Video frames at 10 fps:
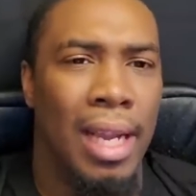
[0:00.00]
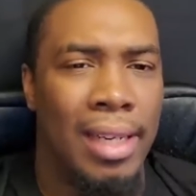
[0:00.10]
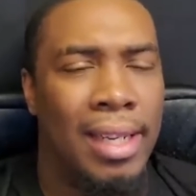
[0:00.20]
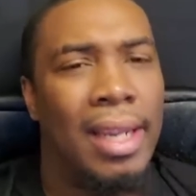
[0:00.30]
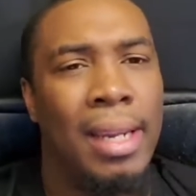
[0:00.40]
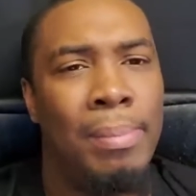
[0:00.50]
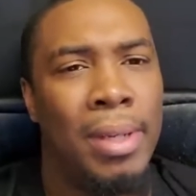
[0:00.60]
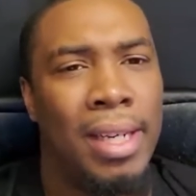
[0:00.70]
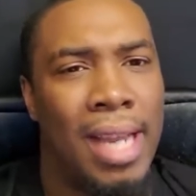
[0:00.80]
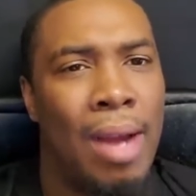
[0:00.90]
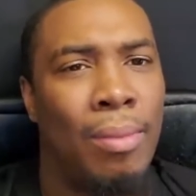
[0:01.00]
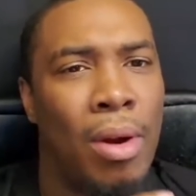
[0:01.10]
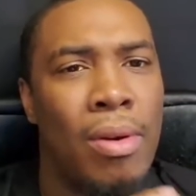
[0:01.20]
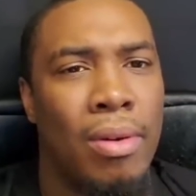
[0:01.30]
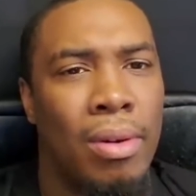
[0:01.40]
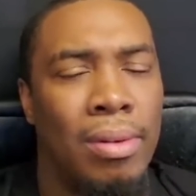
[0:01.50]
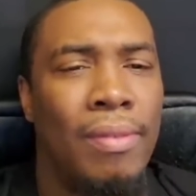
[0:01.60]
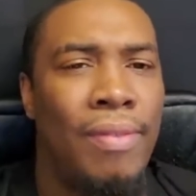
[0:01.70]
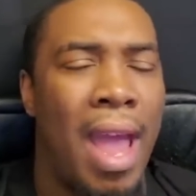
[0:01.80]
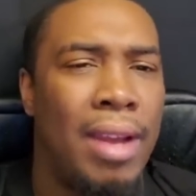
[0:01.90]
And then he put in that work on the
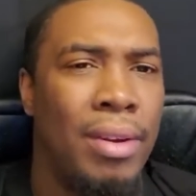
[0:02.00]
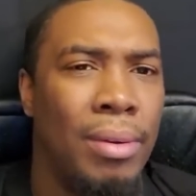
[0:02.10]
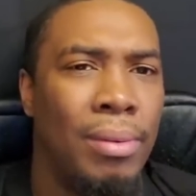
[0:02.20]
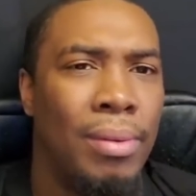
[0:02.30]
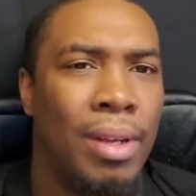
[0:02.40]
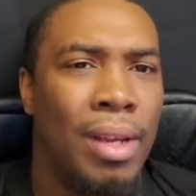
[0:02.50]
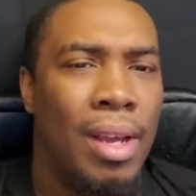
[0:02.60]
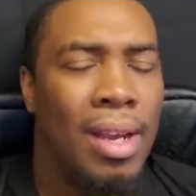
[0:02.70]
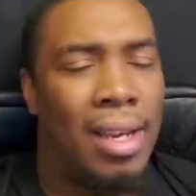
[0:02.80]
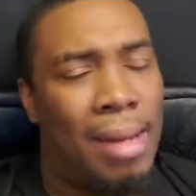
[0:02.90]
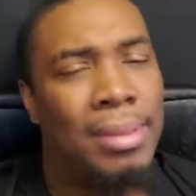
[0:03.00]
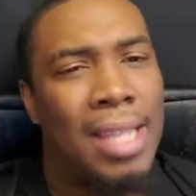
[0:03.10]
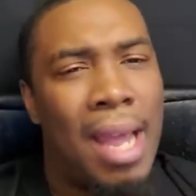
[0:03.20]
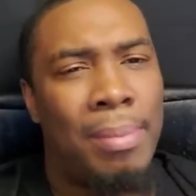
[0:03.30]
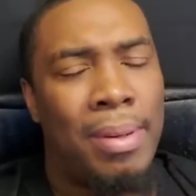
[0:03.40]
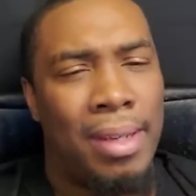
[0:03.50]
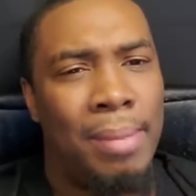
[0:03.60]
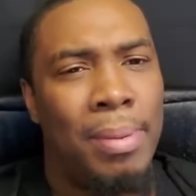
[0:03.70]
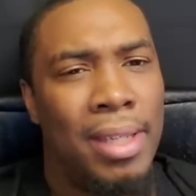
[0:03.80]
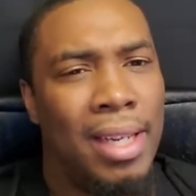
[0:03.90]
fat dude. And I was happy
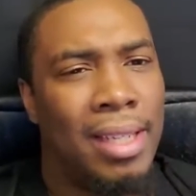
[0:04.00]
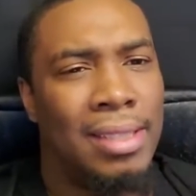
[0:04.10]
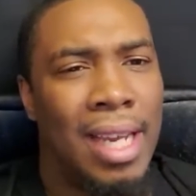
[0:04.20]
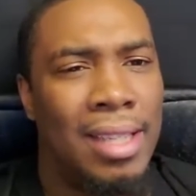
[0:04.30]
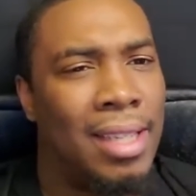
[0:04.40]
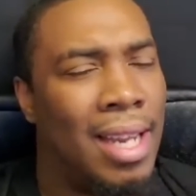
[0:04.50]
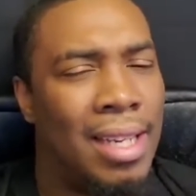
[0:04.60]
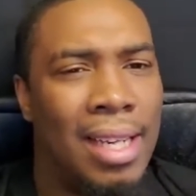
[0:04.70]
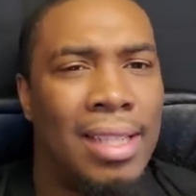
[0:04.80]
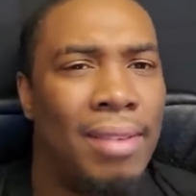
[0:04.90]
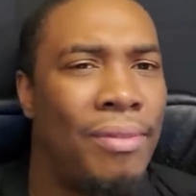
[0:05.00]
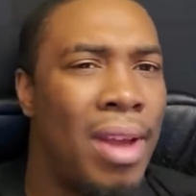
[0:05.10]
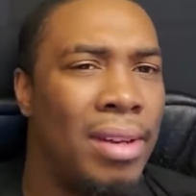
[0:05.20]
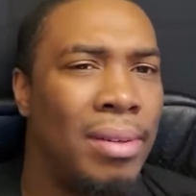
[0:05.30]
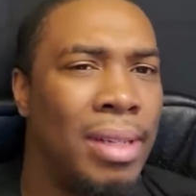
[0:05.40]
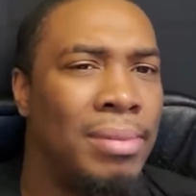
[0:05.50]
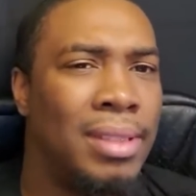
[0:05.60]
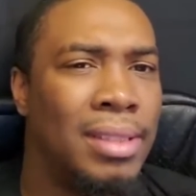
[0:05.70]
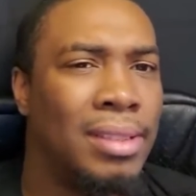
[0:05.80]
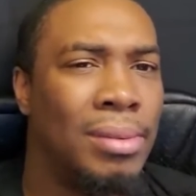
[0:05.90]
he put in it, because I did not like that fat dude. He
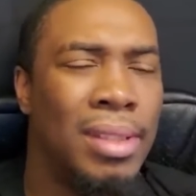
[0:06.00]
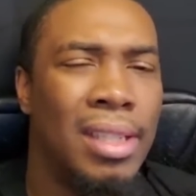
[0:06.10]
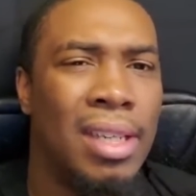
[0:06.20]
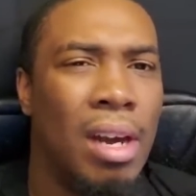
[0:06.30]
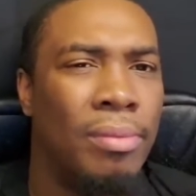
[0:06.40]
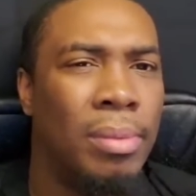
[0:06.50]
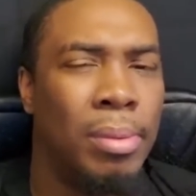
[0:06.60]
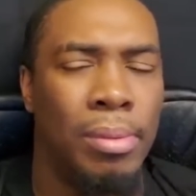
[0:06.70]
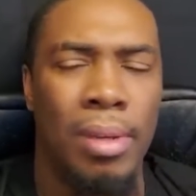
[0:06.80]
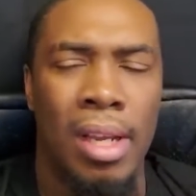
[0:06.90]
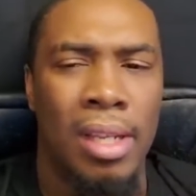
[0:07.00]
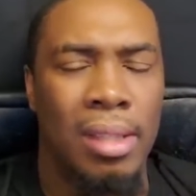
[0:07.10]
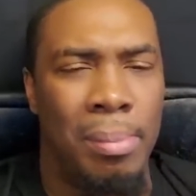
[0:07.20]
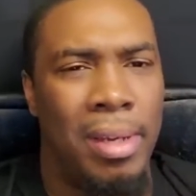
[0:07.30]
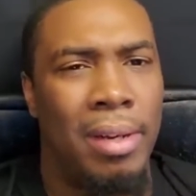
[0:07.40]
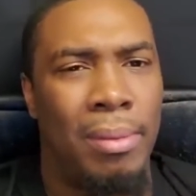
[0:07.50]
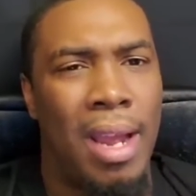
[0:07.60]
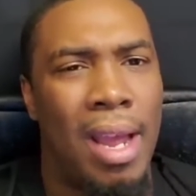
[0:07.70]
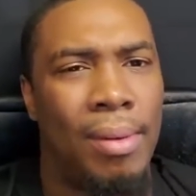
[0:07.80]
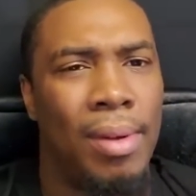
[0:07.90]
was just so uncomfortable to be
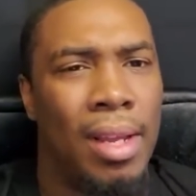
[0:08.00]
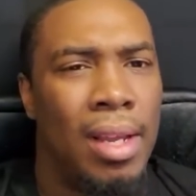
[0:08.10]
around.